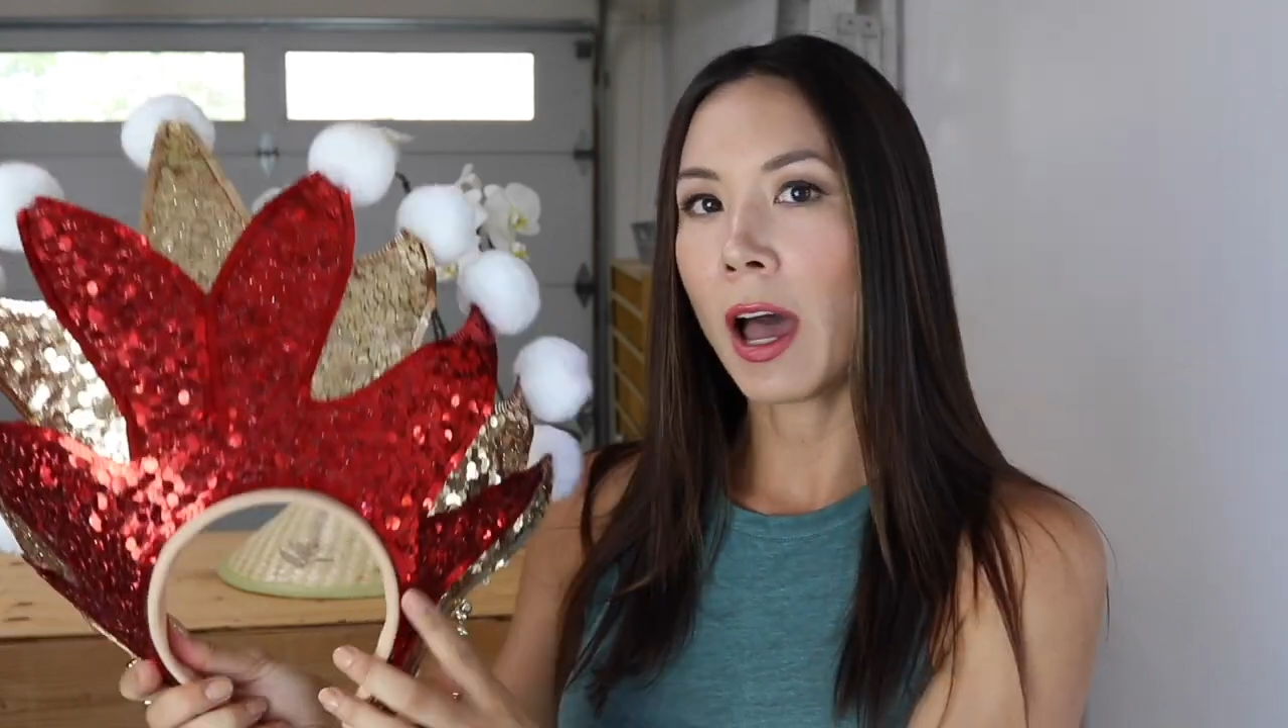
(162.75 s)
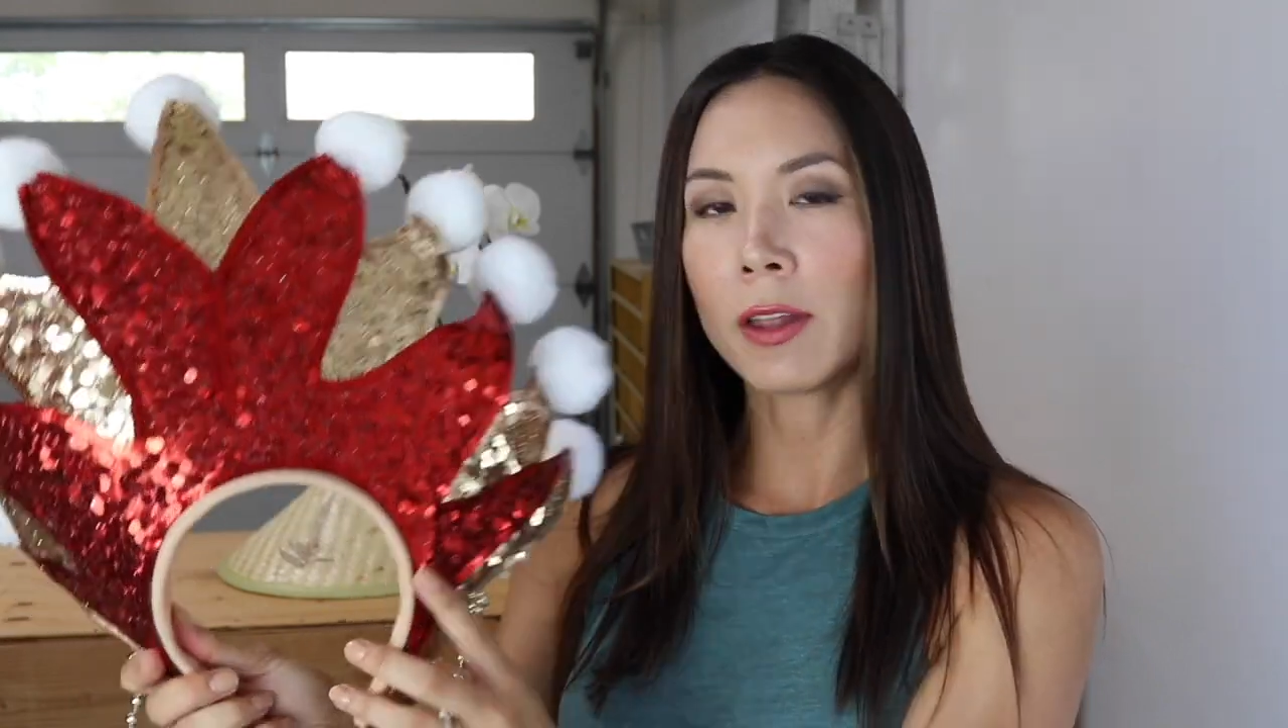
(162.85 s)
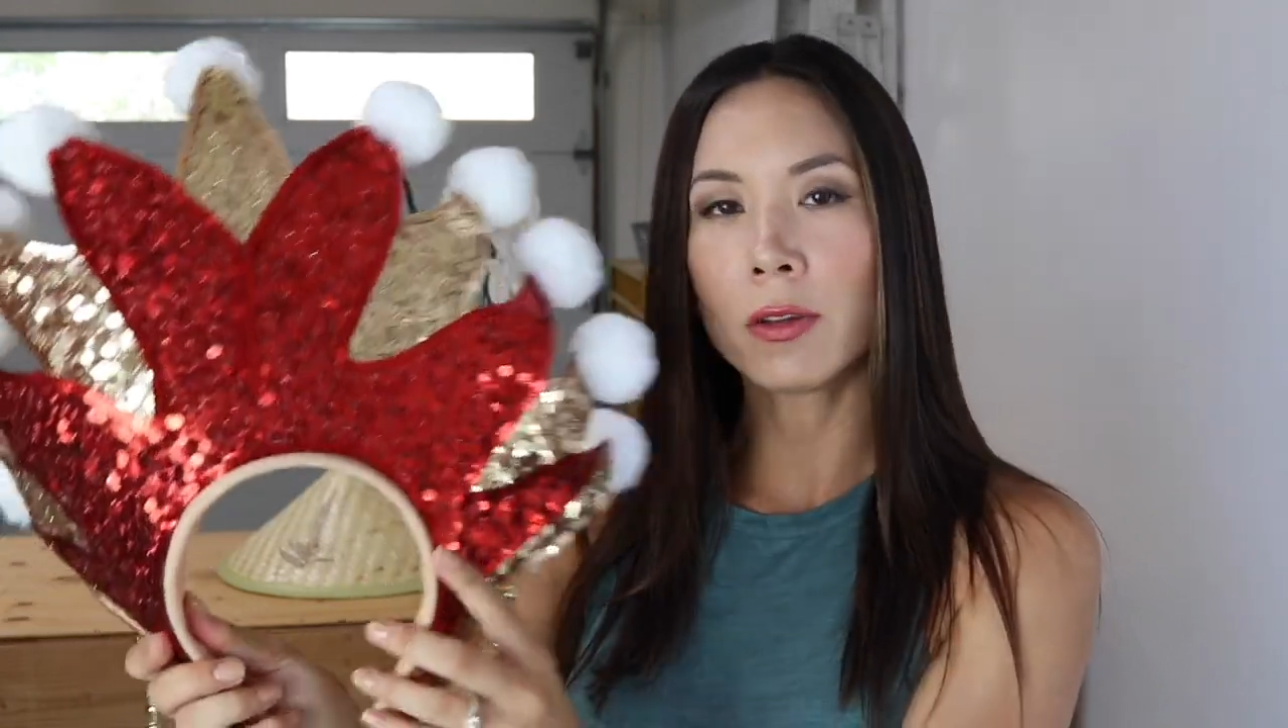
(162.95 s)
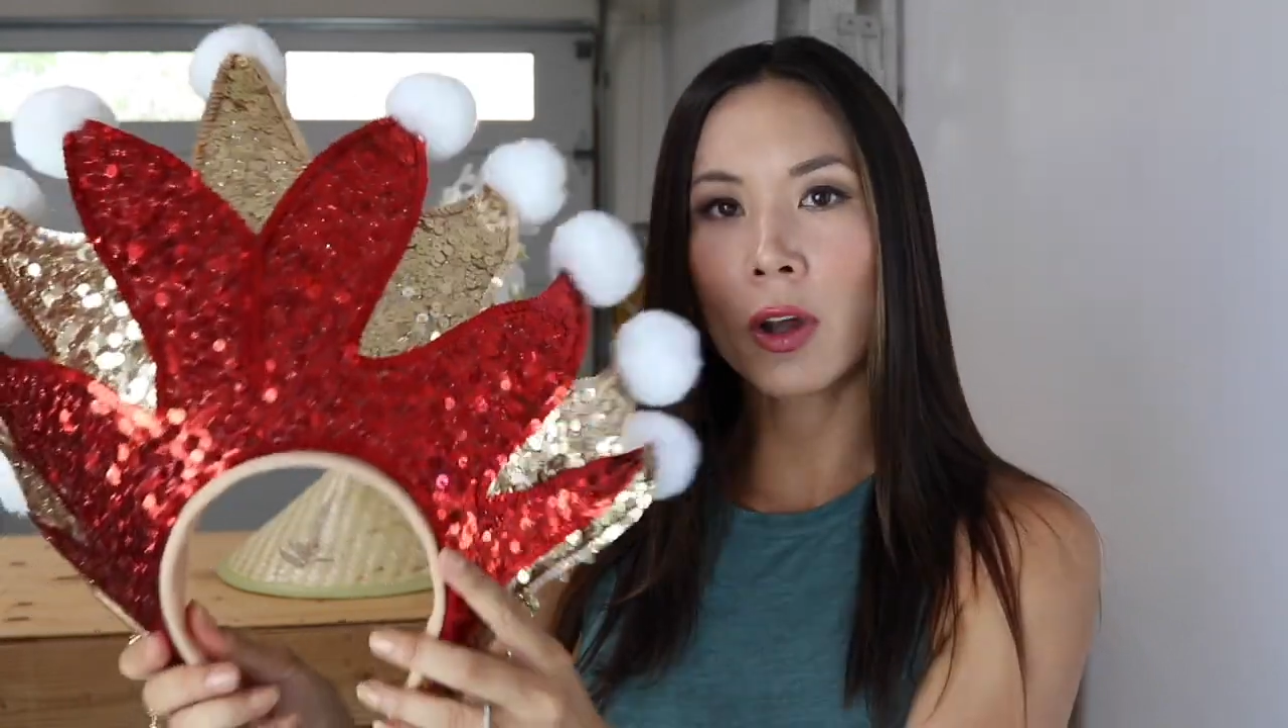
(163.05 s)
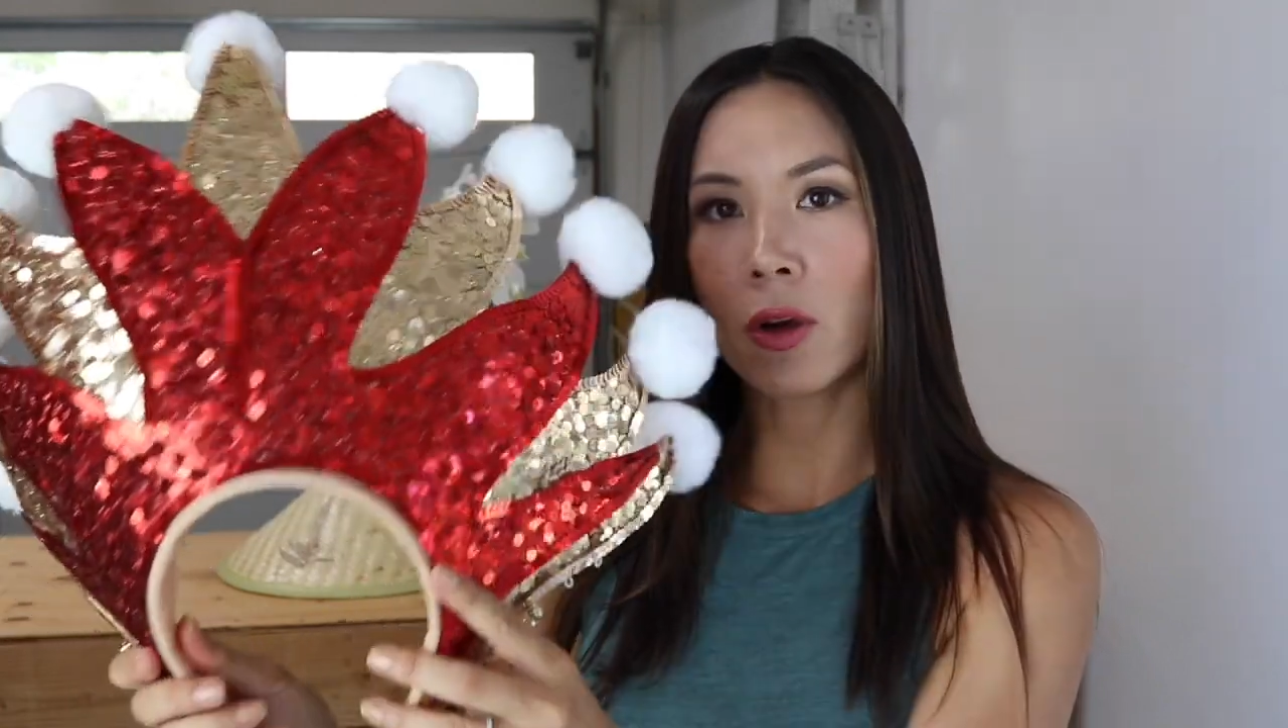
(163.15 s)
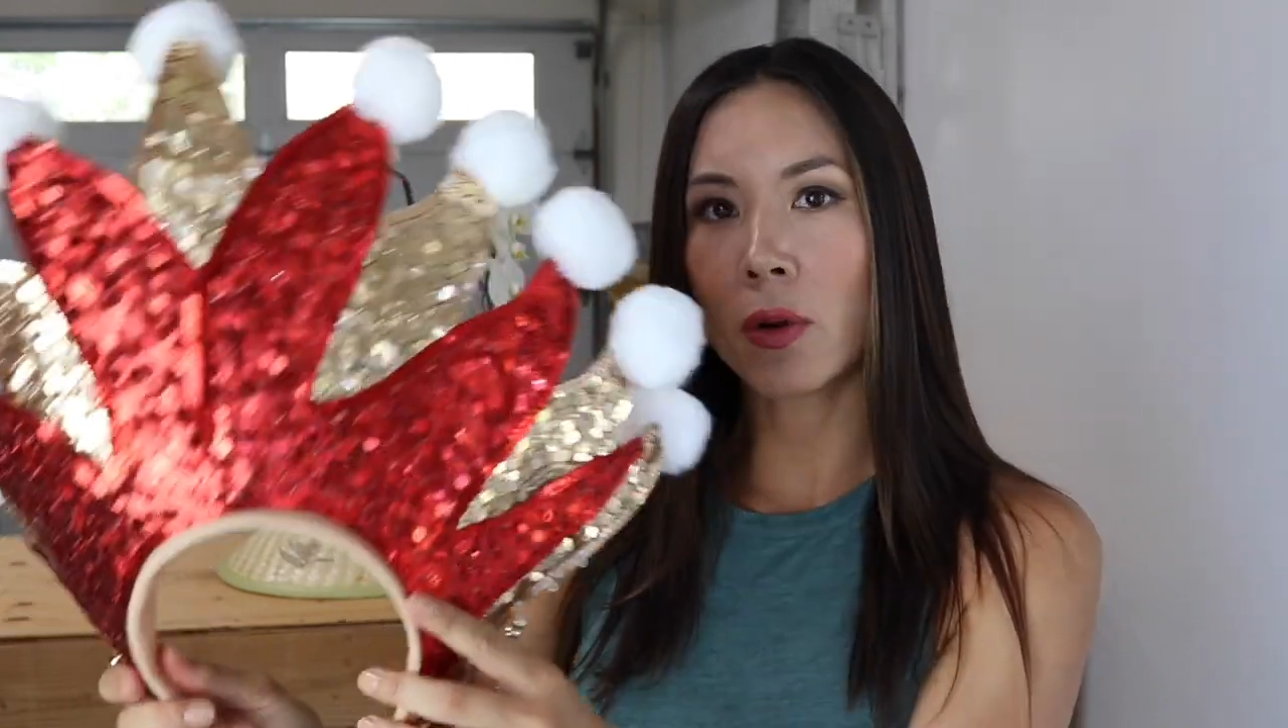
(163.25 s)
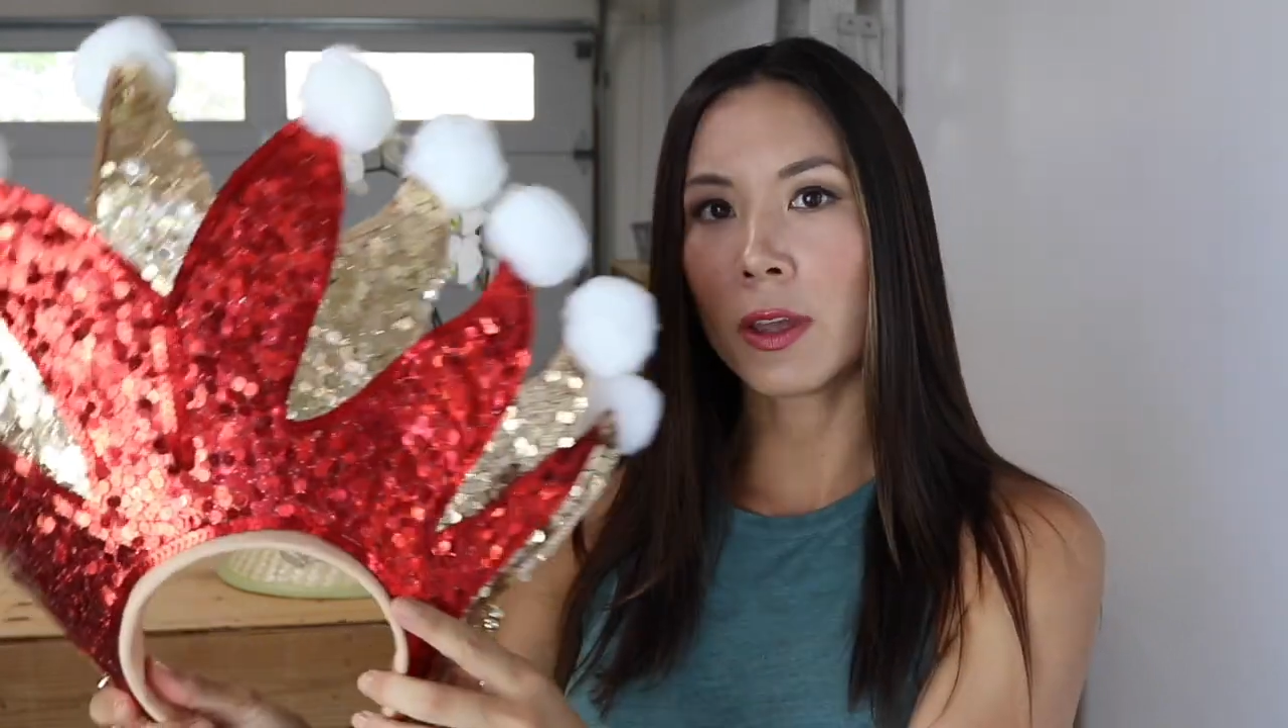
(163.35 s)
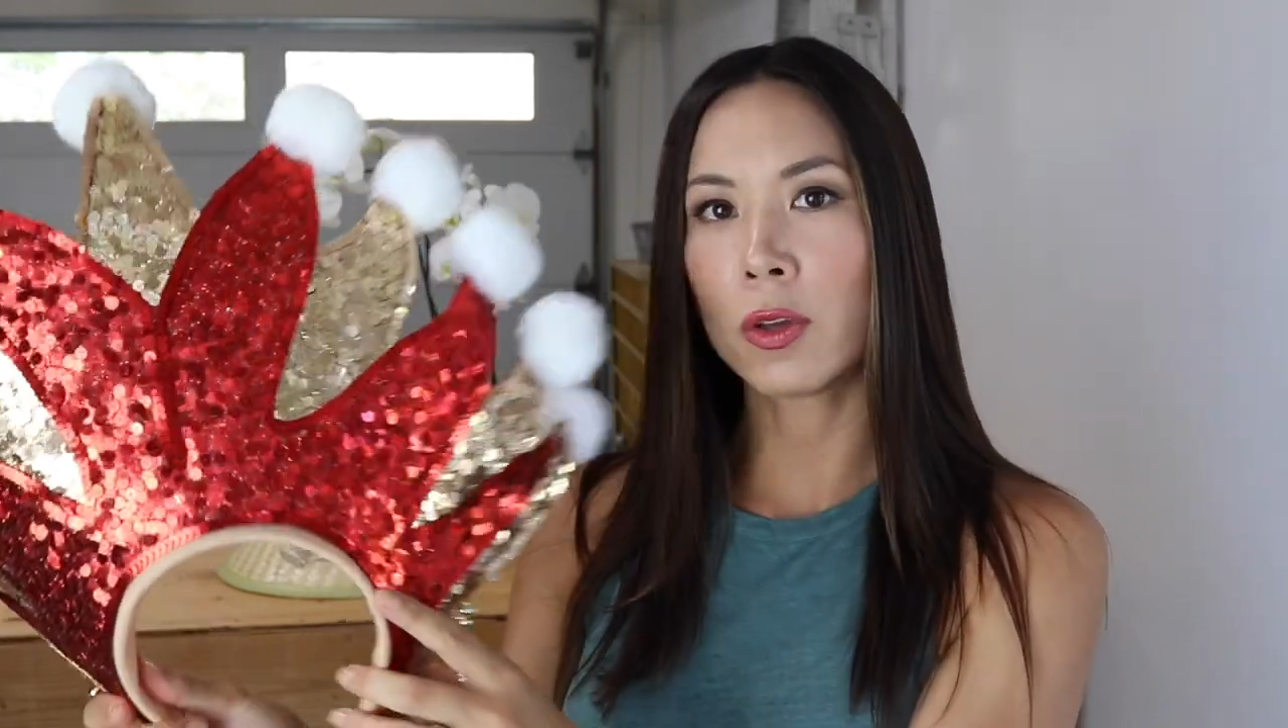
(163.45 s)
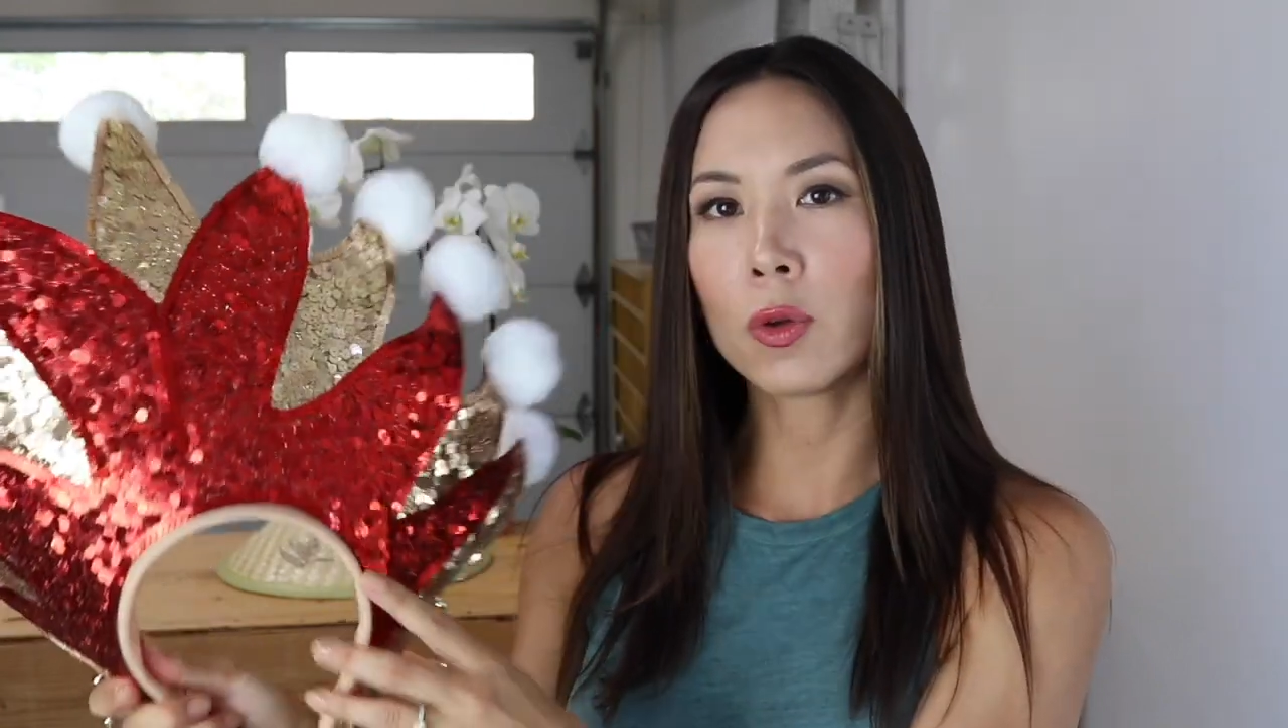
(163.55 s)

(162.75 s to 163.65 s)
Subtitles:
I don't know